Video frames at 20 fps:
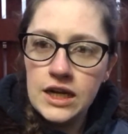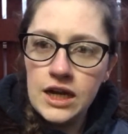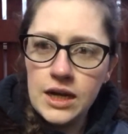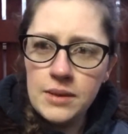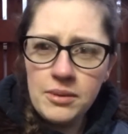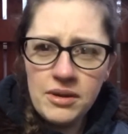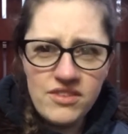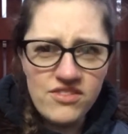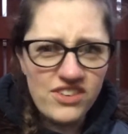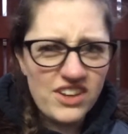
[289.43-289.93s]
I
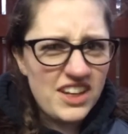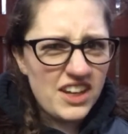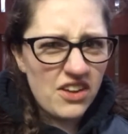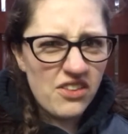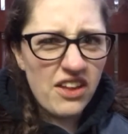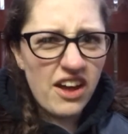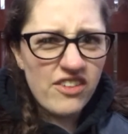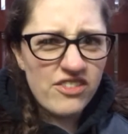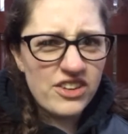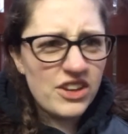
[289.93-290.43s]
might video
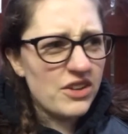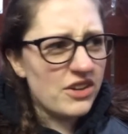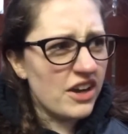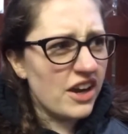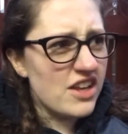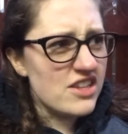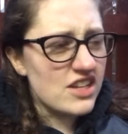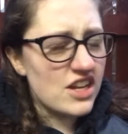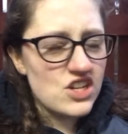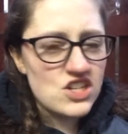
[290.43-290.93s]
that for you
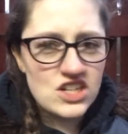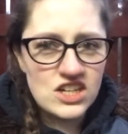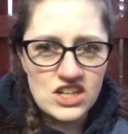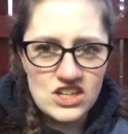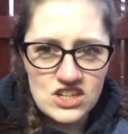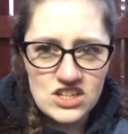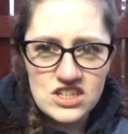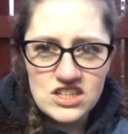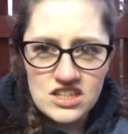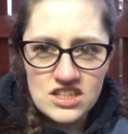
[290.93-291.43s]
guys, actually,
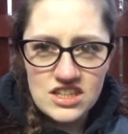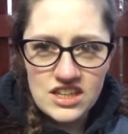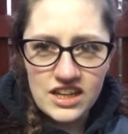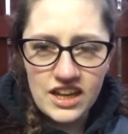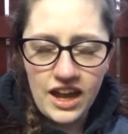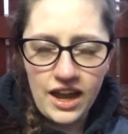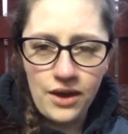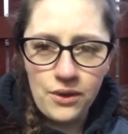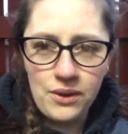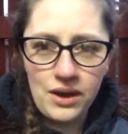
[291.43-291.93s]
just to see
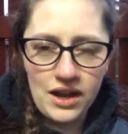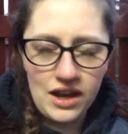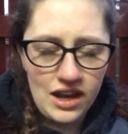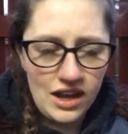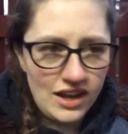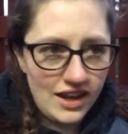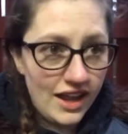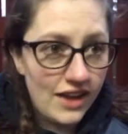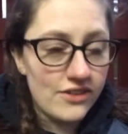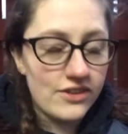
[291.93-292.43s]
how
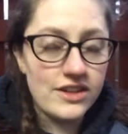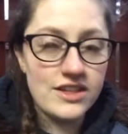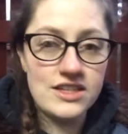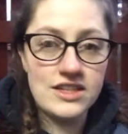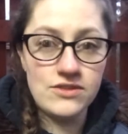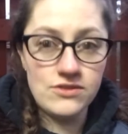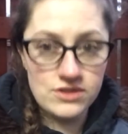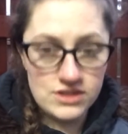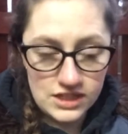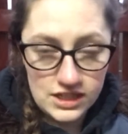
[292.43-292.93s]

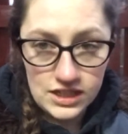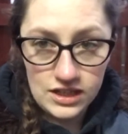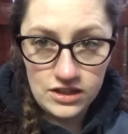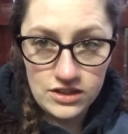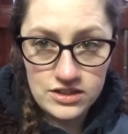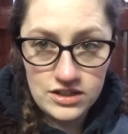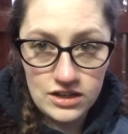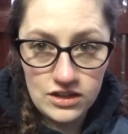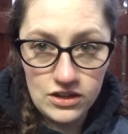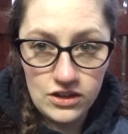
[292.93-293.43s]
hilariously
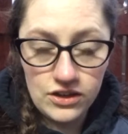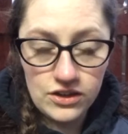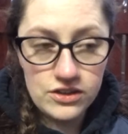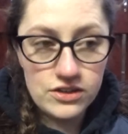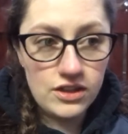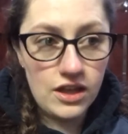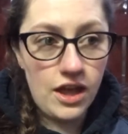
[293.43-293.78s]
ridiculous it looks.